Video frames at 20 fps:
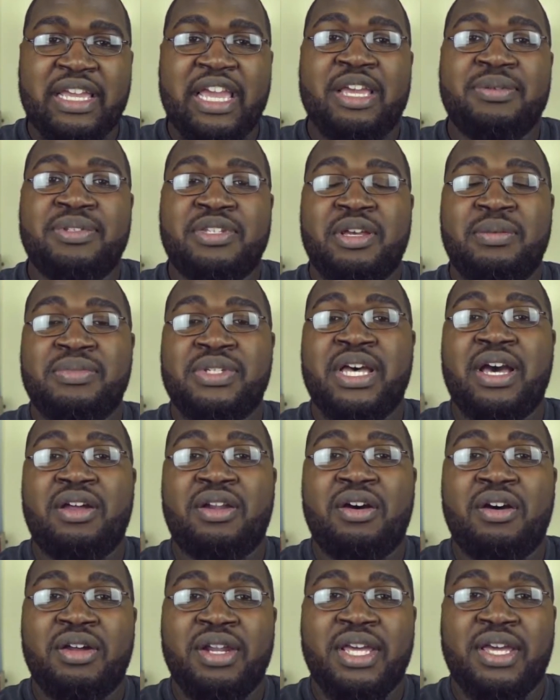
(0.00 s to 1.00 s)
games comes
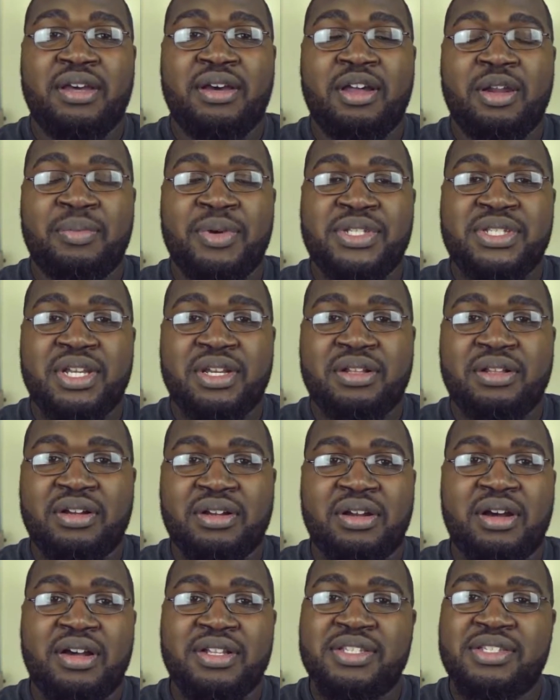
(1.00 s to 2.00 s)
out on a particular
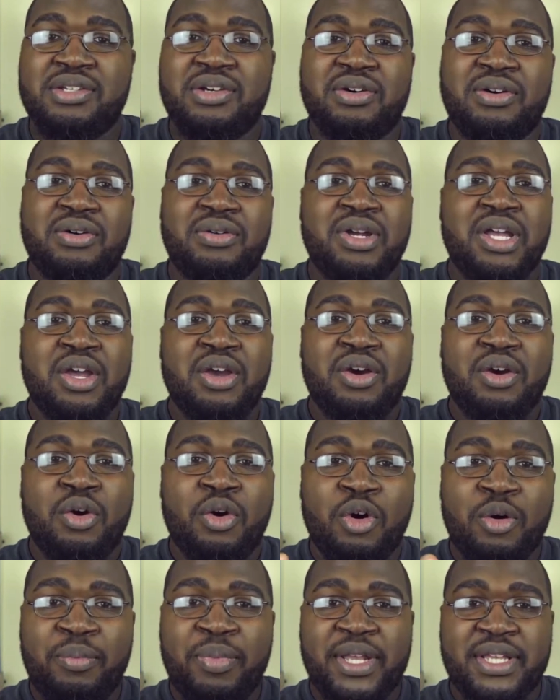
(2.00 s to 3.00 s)
console
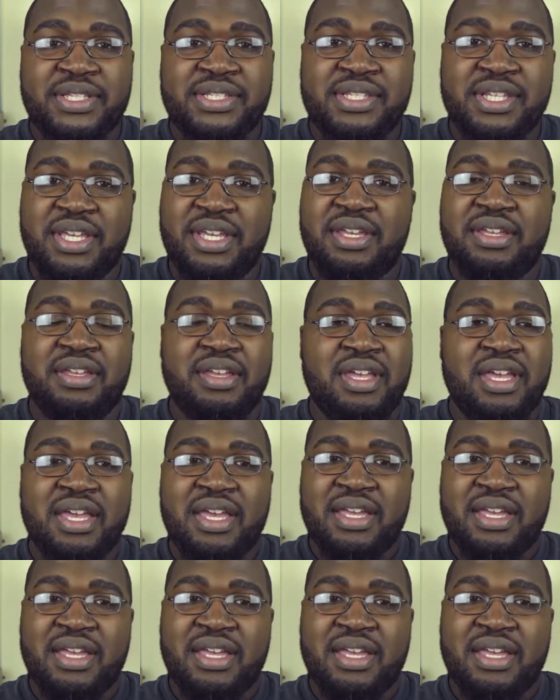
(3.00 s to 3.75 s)
or PC.